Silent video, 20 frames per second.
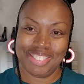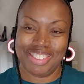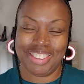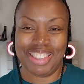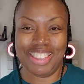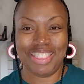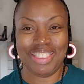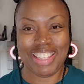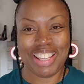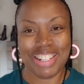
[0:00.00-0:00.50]
the
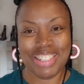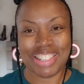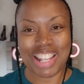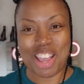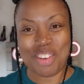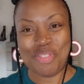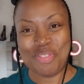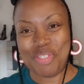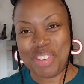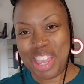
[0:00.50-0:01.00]
things
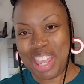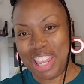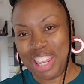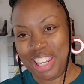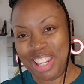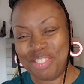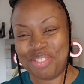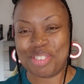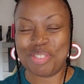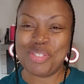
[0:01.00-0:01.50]
I've
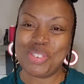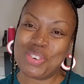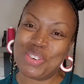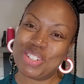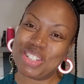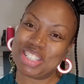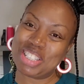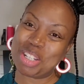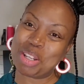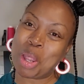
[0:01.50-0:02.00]
made from
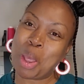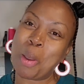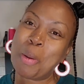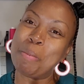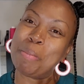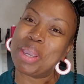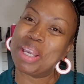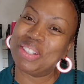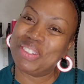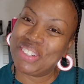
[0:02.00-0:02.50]
quilted
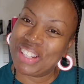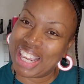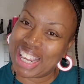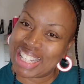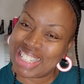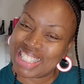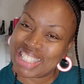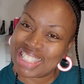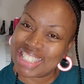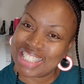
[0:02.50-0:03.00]

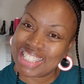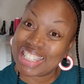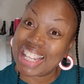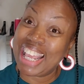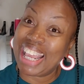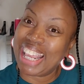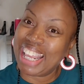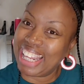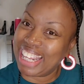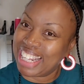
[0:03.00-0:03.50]
pillowcases.
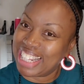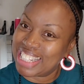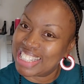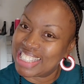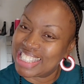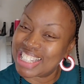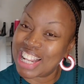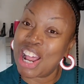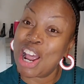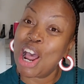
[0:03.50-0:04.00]

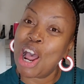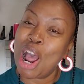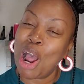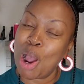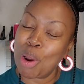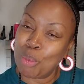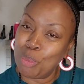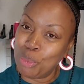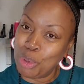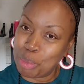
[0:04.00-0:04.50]
Hence,
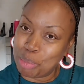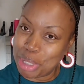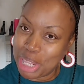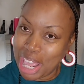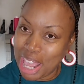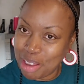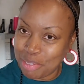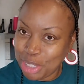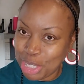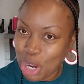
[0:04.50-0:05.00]
we'll be
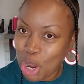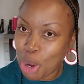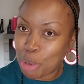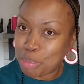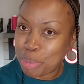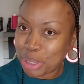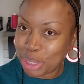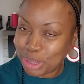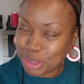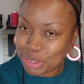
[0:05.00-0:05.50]
having our
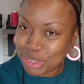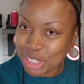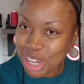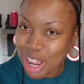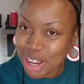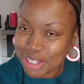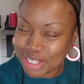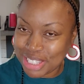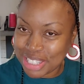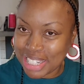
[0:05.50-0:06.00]
pillow
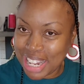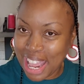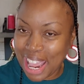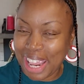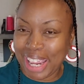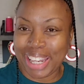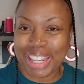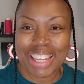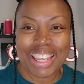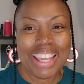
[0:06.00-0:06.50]
talk
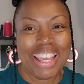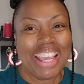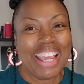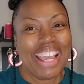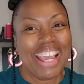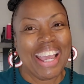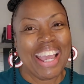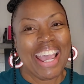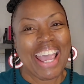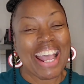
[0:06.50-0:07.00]
today.
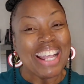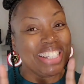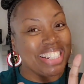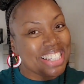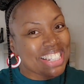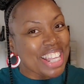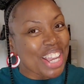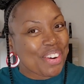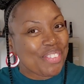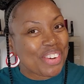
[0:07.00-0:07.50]
And
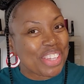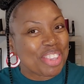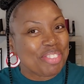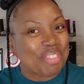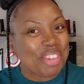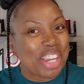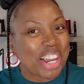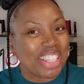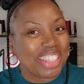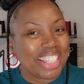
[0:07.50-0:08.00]
stick with
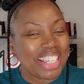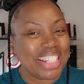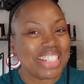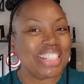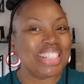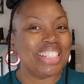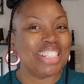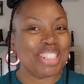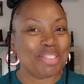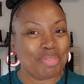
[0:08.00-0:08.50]
me on this.
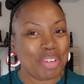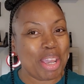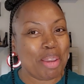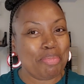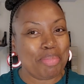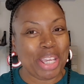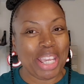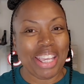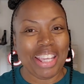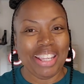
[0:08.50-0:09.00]
This may
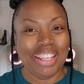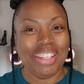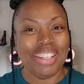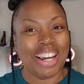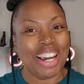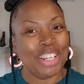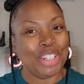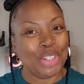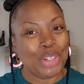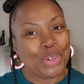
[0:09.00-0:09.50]
be
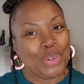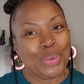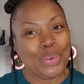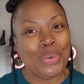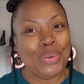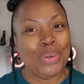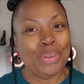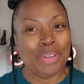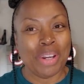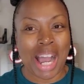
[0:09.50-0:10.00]
a
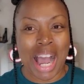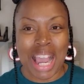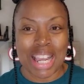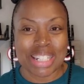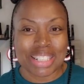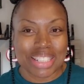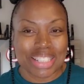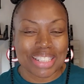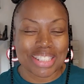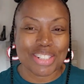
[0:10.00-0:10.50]
new
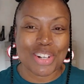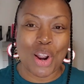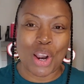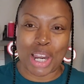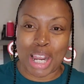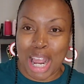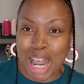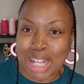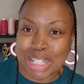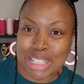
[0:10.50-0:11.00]
idea or
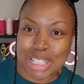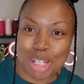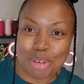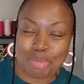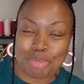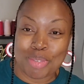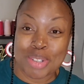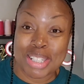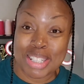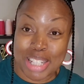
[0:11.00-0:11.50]
concept
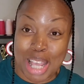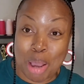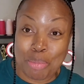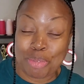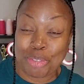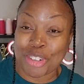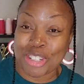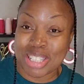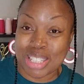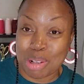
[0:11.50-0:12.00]

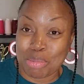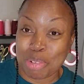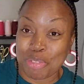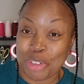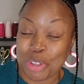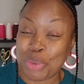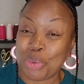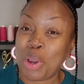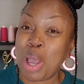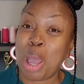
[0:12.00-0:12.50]
for some of
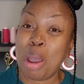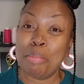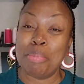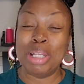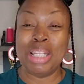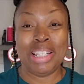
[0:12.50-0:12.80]
you, but